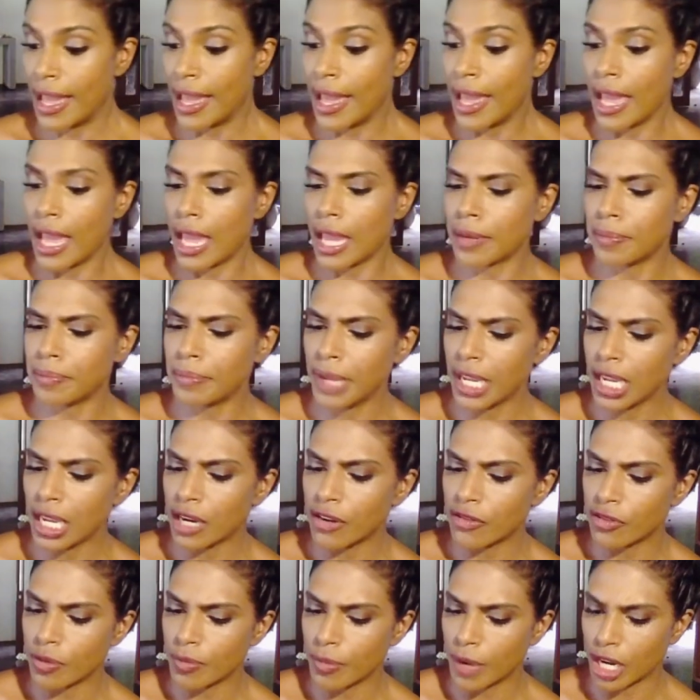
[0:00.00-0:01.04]
"And may I
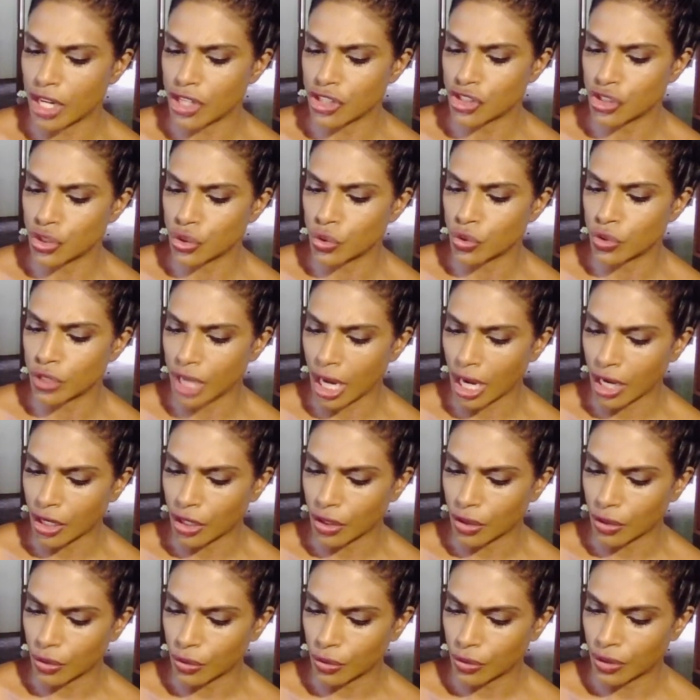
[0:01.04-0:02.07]
remind you,
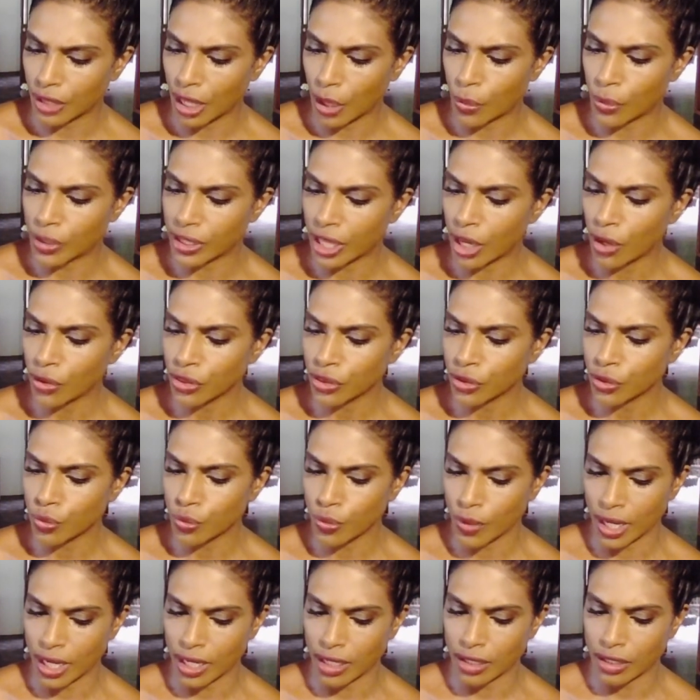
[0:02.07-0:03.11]
Gecko, that without the
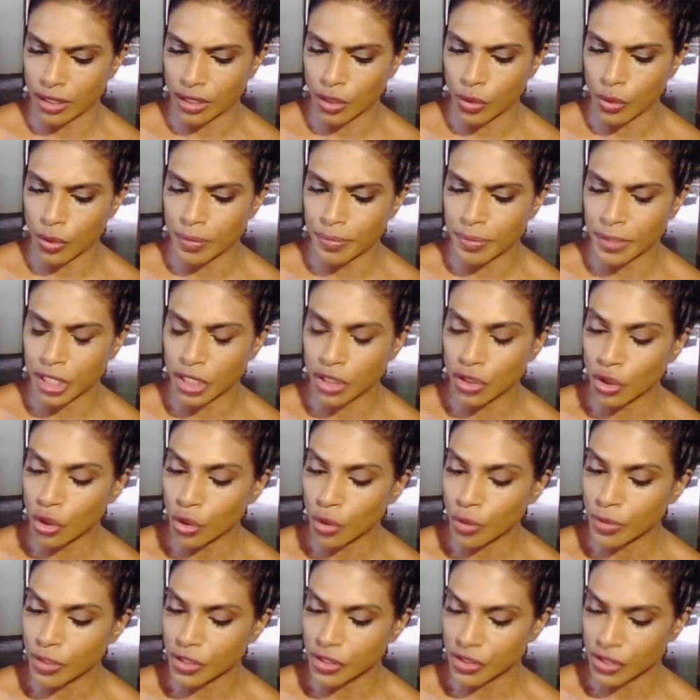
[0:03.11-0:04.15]
rain there would be no
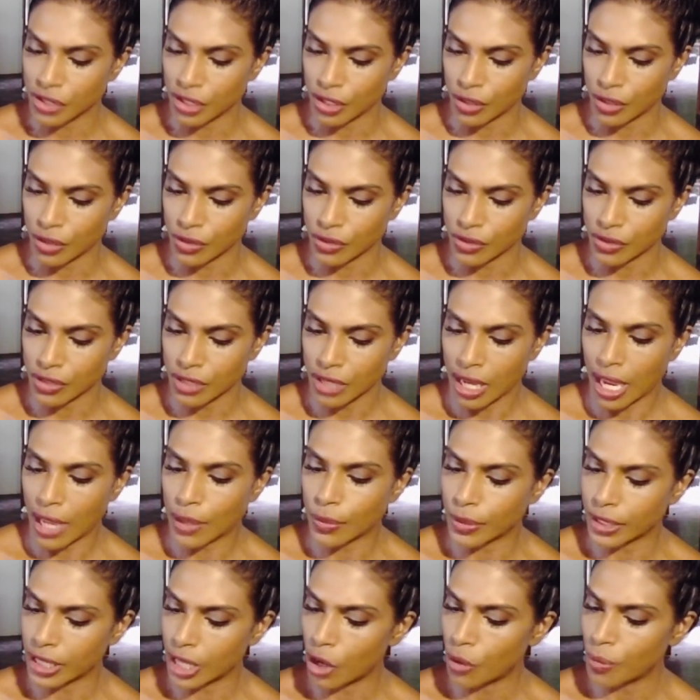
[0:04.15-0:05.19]
mosquitoes, and
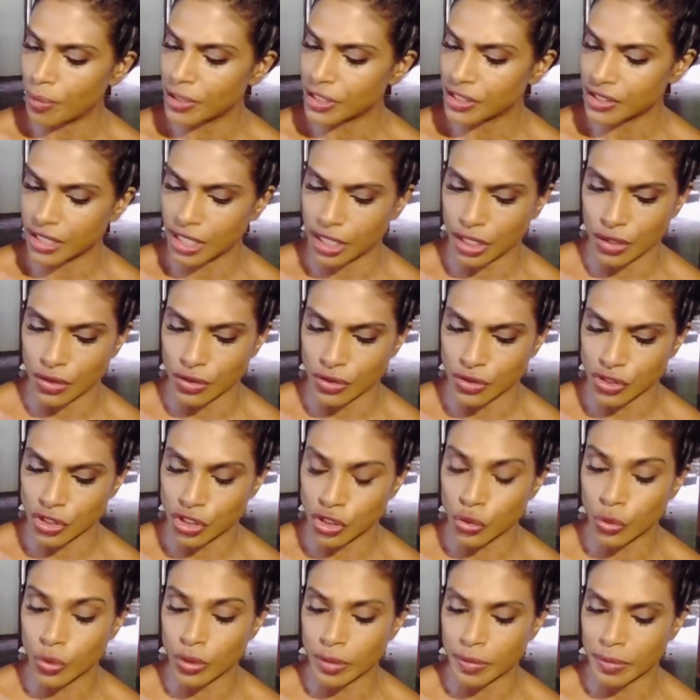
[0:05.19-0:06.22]
without mosquitoes
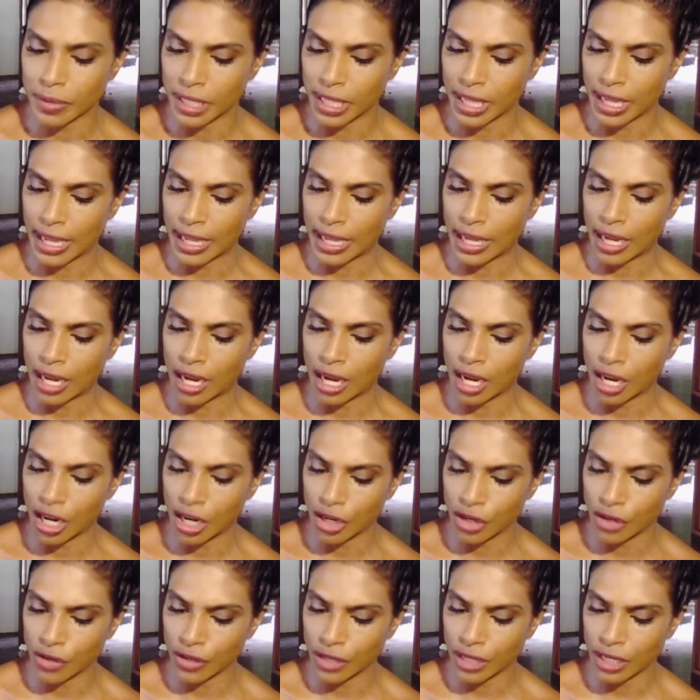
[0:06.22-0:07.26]
you would be a
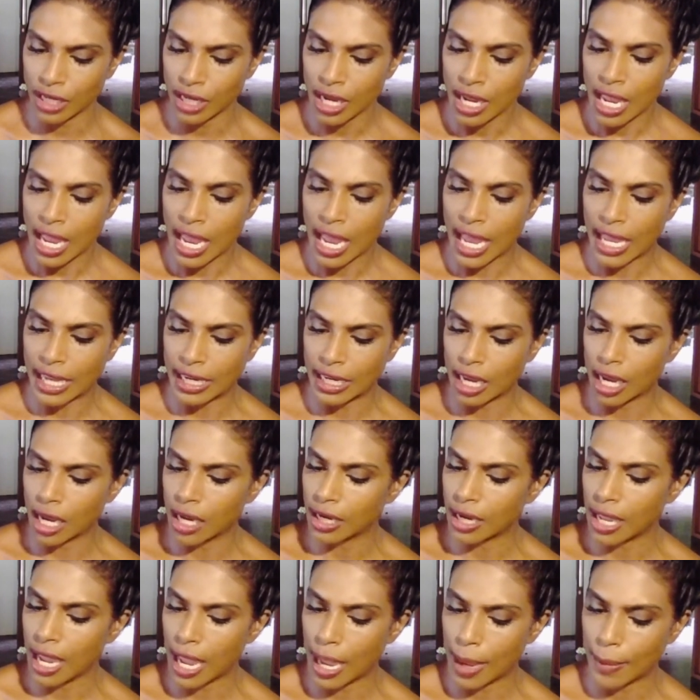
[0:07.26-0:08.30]
hungry and
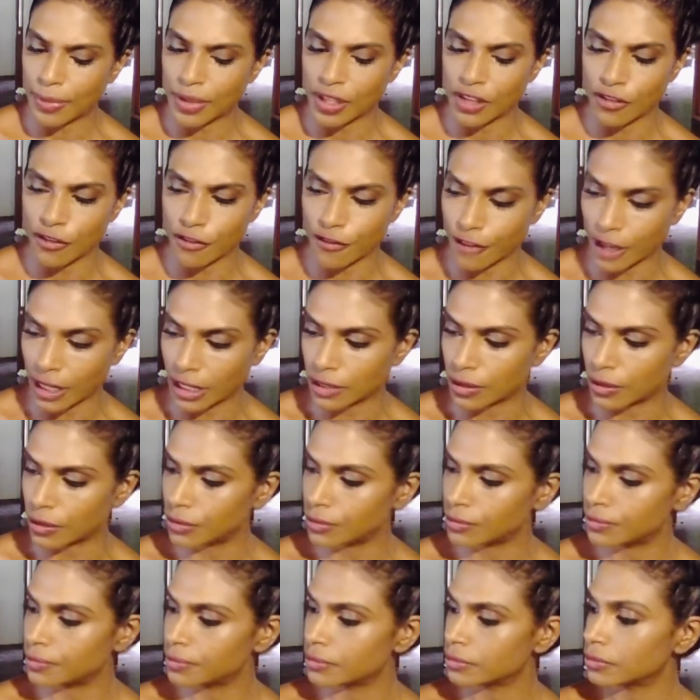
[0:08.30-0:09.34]
unhappy fellow."
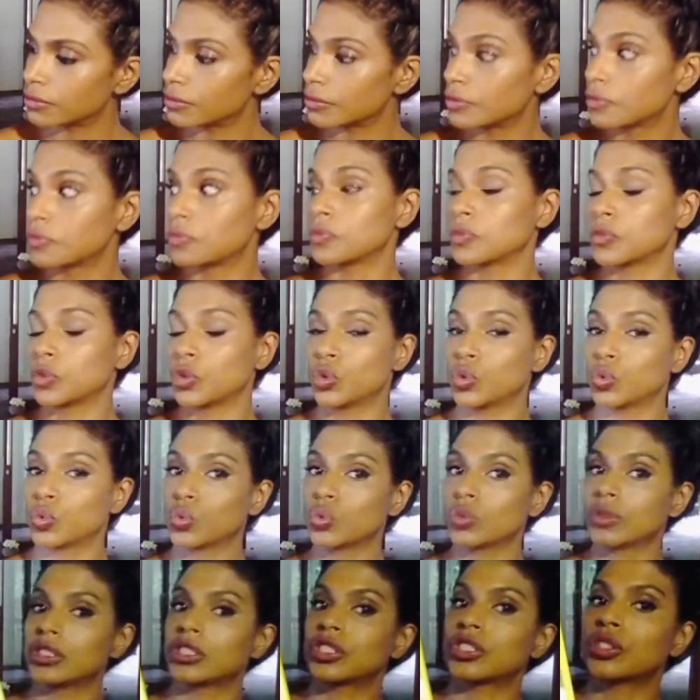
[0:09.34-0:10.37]

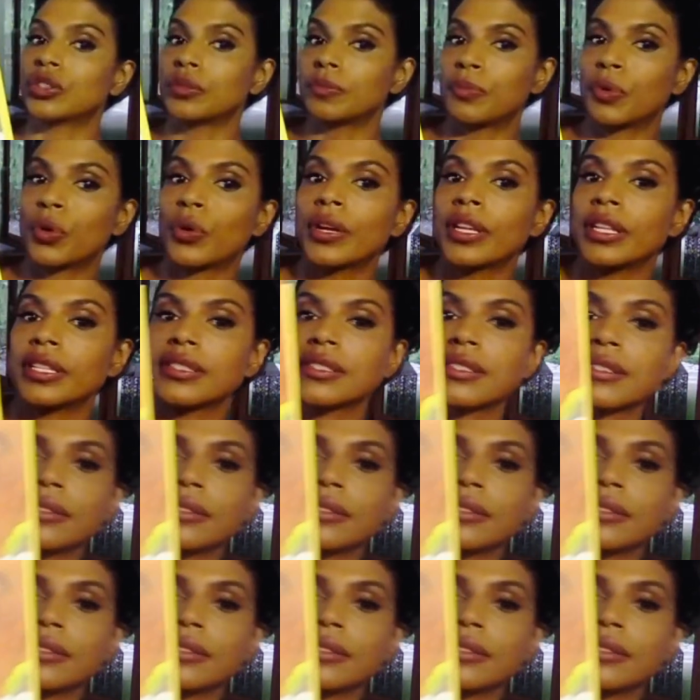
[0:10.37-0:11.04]
That's a good point.